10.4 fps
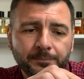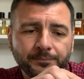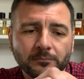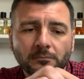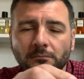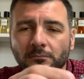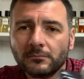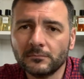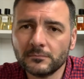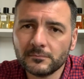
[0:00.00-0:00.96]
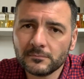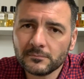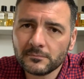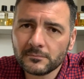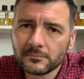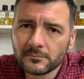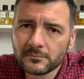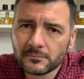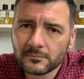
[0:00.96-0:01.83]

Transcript: Nobody speaks.